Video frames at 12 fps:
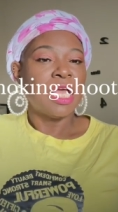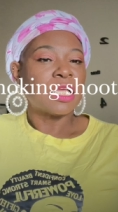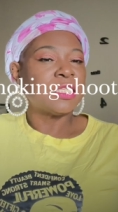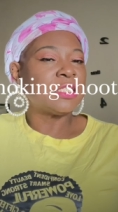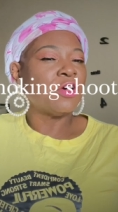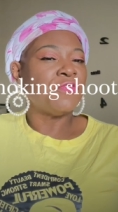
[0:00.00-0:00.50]

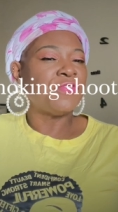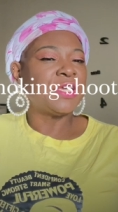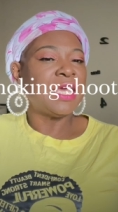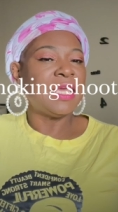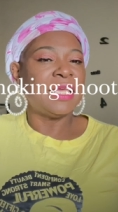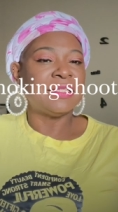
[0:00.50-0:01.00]
Because don't
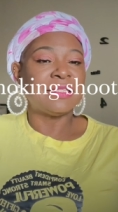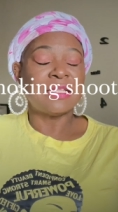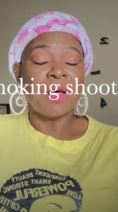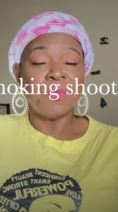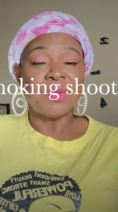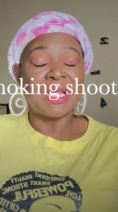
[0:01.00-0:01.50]
forget, in
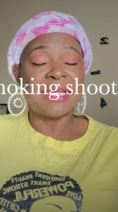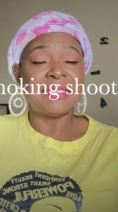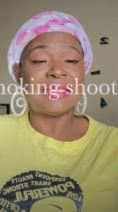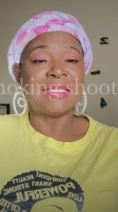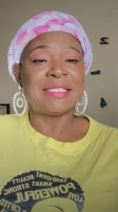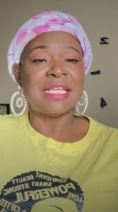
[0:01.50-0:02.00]
some
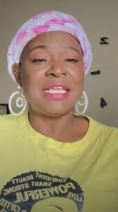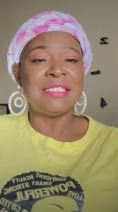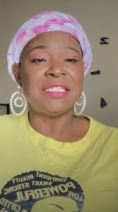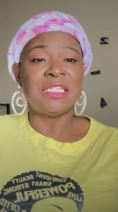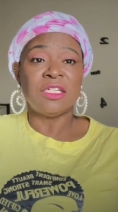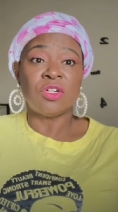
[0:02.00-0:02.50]
places, it's
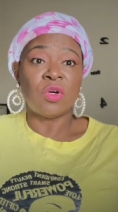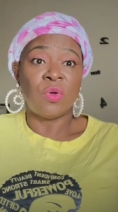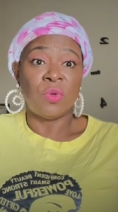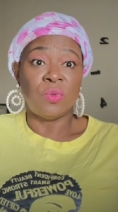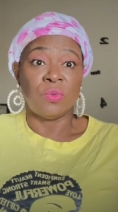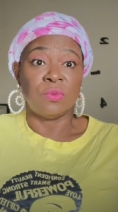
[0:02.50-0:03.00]
still
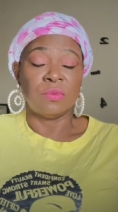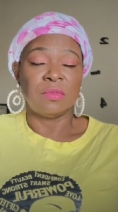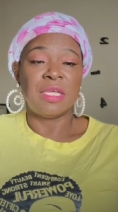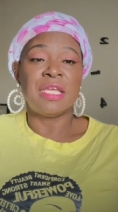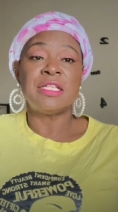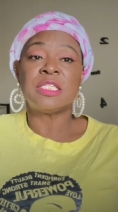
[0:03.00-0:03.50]
cool.
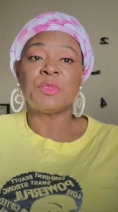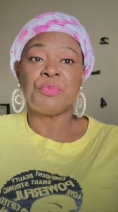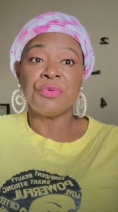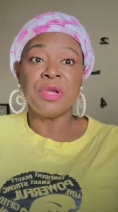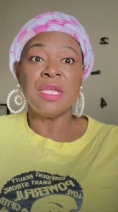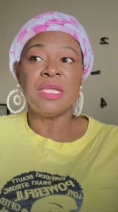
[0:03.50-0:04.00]
It's
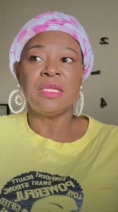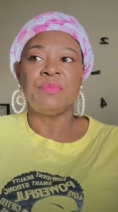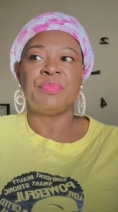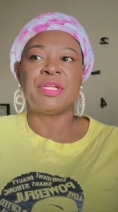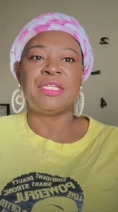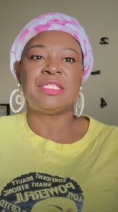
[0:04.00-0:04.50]
spring,
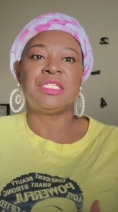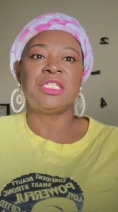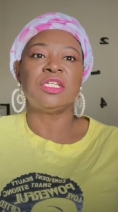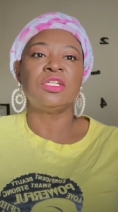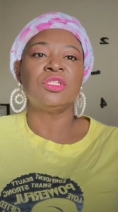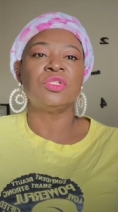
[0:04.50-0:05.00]
but it's
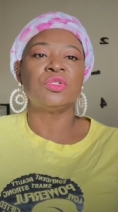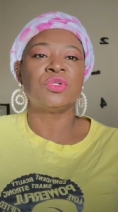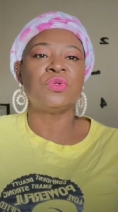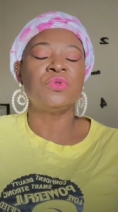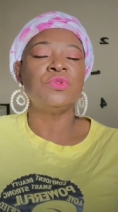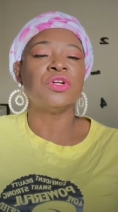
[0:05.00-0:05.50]
still a little
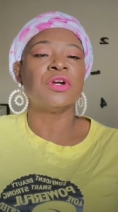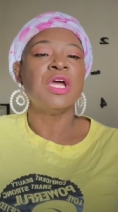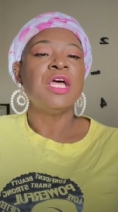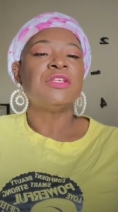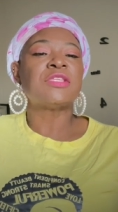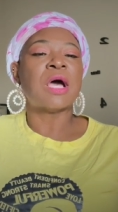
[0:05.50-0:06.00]
cooler.
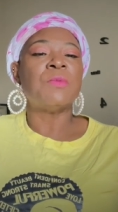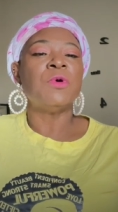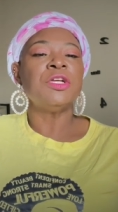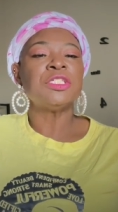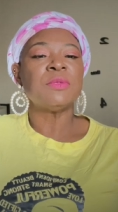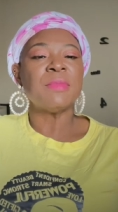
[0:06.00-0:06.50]
So I
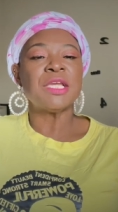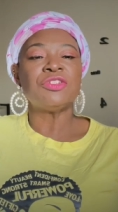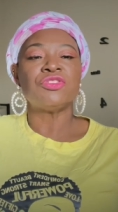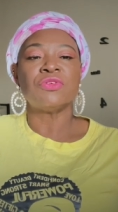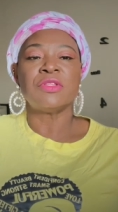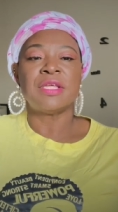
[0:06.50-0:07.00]
want to make
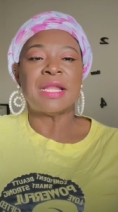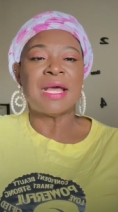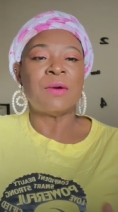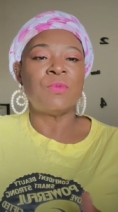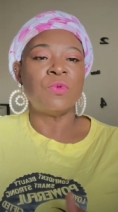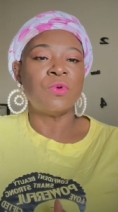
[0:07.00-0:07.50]
sure that
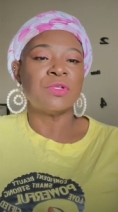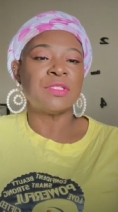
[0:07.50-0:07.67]
I wore